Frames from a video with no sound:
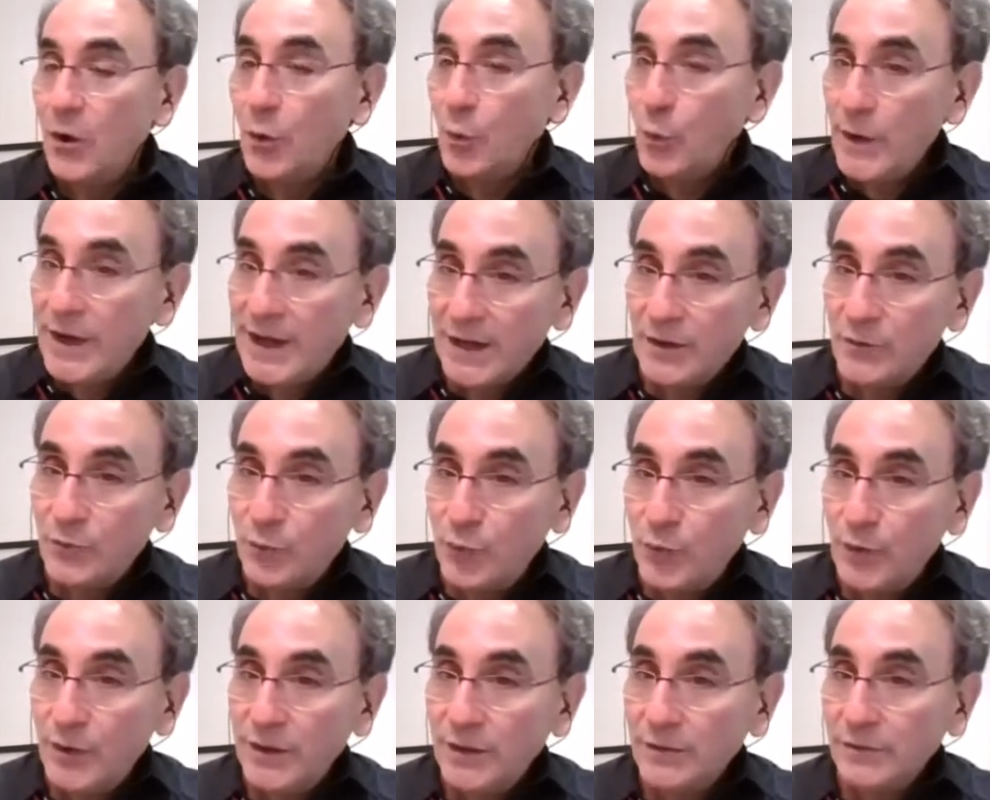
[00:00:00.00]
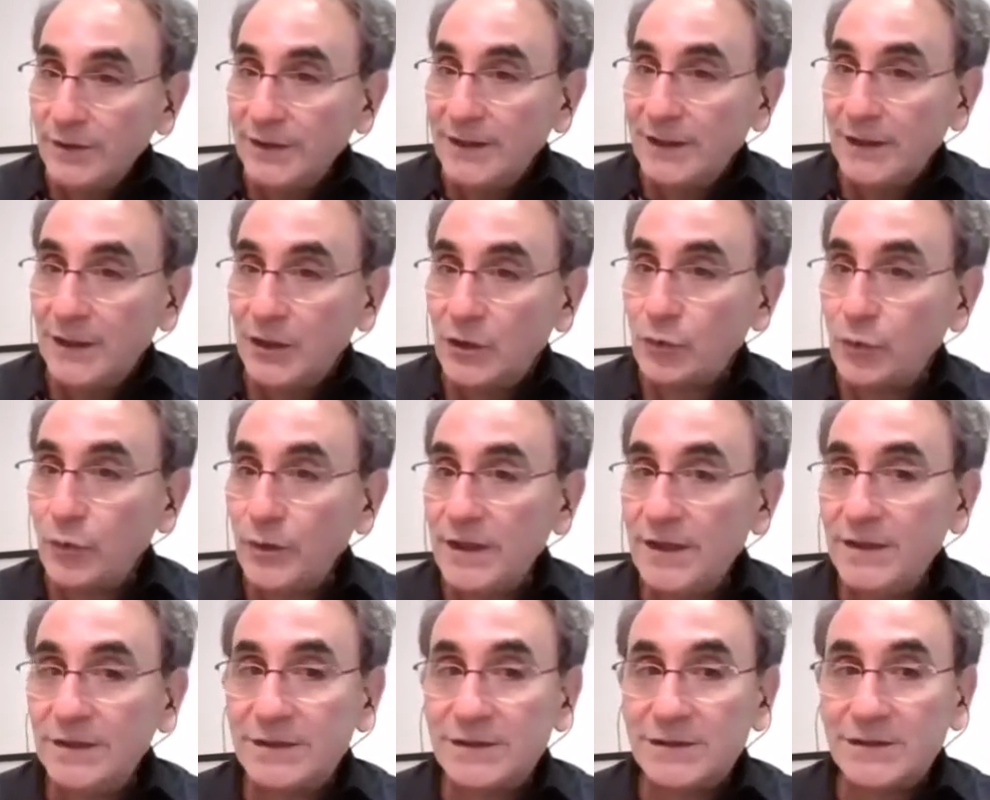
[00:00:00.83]
we can really
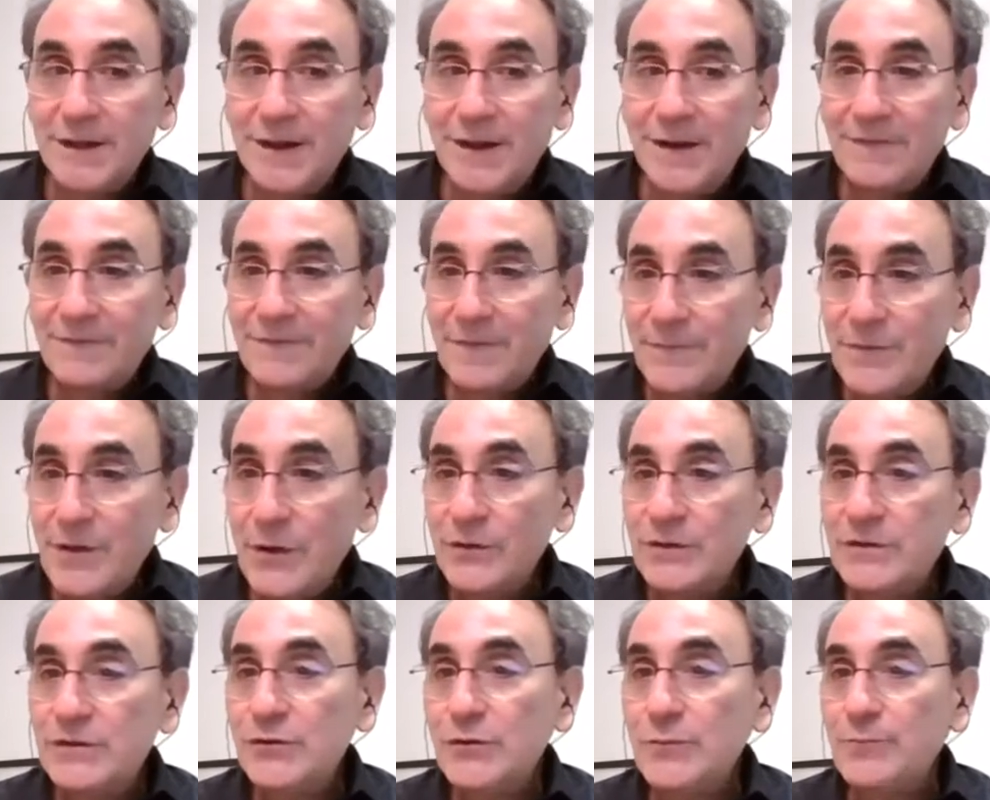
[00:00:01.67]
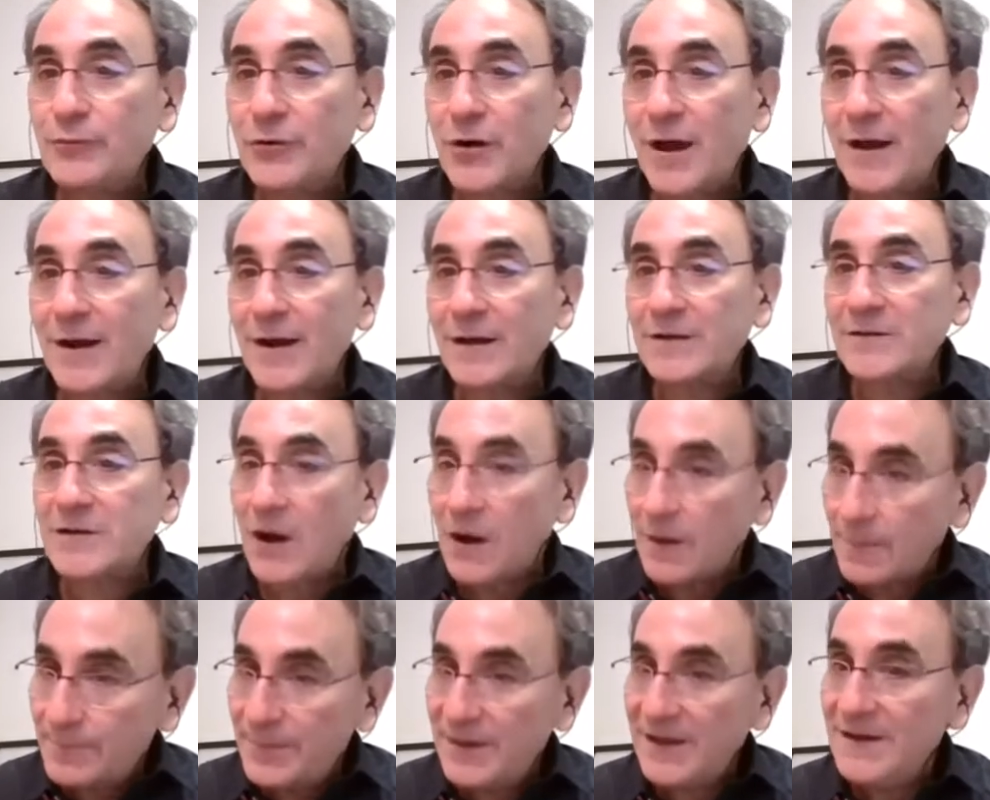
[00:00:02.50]
increase from those new products
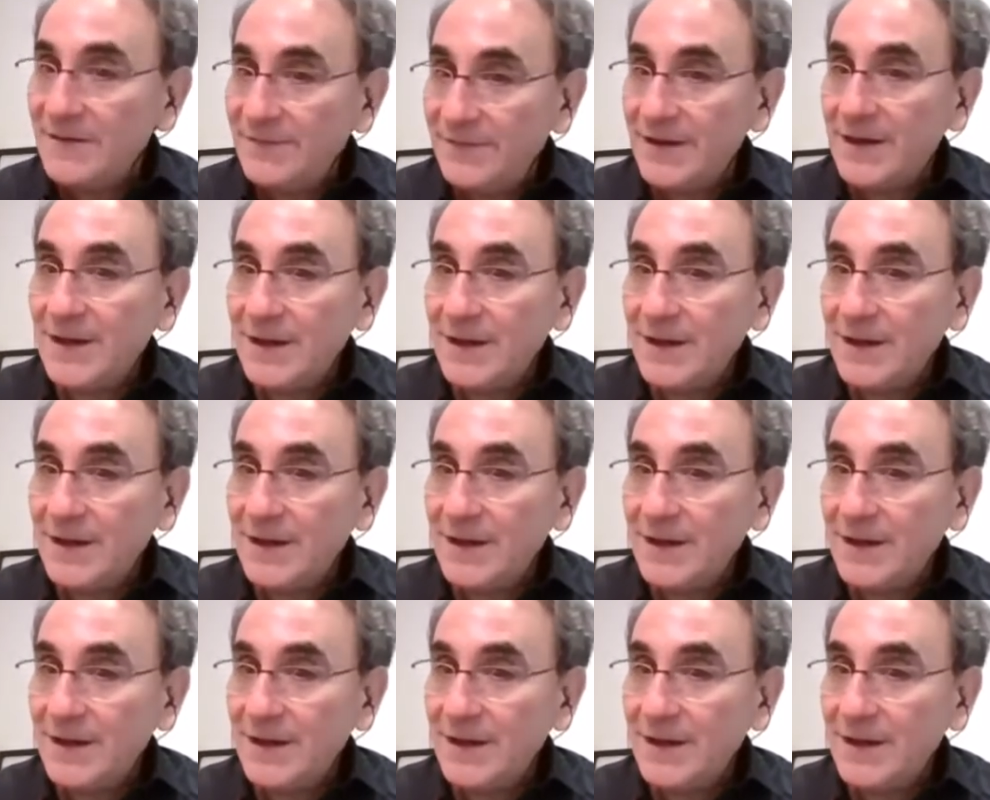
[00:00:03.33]
our P V.